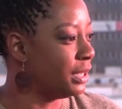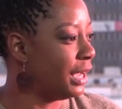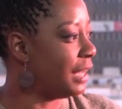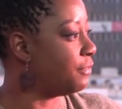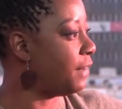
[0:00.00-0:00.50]

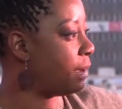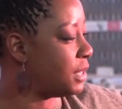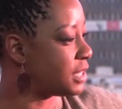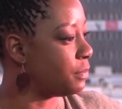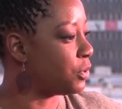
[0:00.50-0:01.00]
and if I
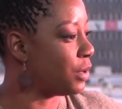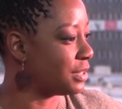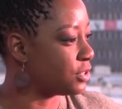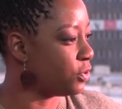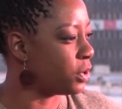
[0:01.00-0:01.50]
meet somebody who
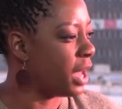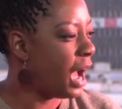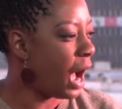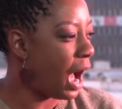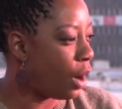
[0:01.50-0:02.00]
has his own,
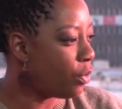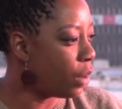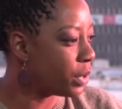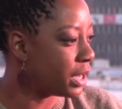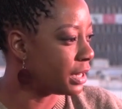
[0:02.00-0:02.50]
how
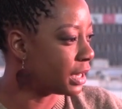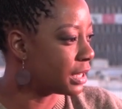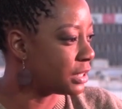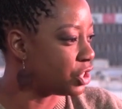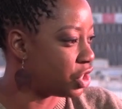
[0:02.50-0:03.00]
are we going to
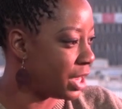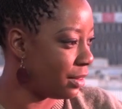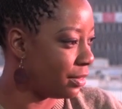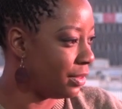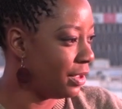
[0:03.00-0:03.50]

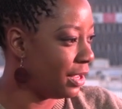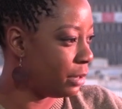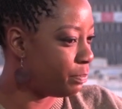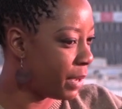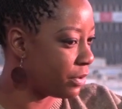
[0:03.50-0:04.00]
gel
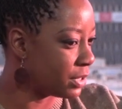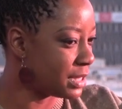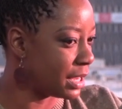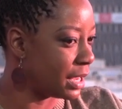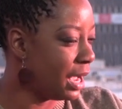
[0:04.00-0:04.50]
in
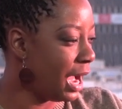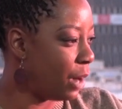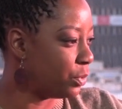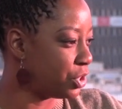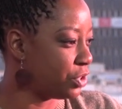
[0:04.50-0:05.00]
parenting
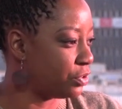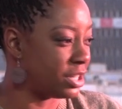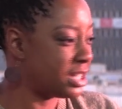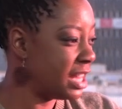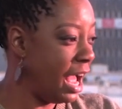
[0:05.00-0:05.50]
our
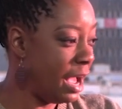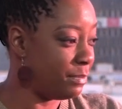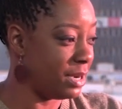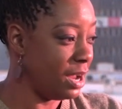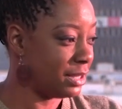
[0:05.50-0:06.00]
children? Say
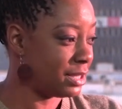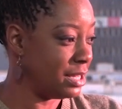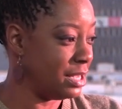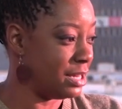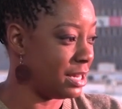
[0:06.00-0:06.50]
I'm
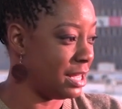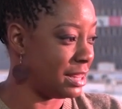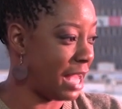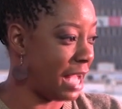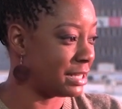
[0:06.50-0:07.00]
Nazi
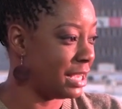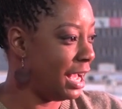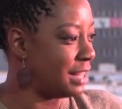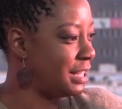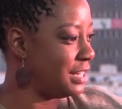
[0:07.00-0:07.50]
in that,
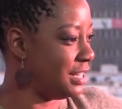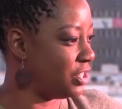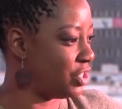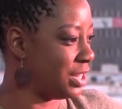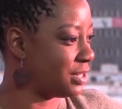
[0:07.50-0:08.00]
and then
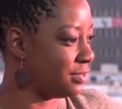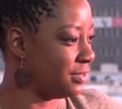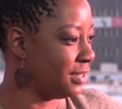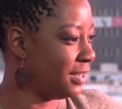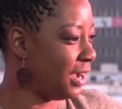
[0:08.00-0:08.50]
he's
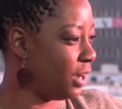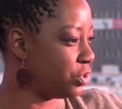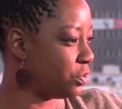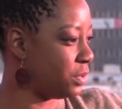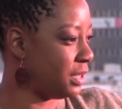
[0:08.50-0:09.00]
gentle. How
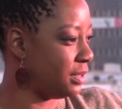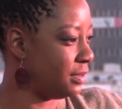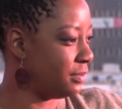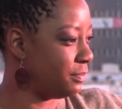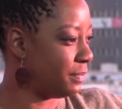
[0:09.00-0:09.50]
do we
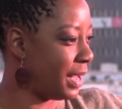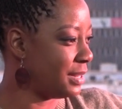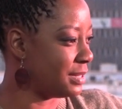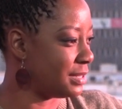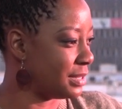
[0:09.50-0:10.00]
manage this?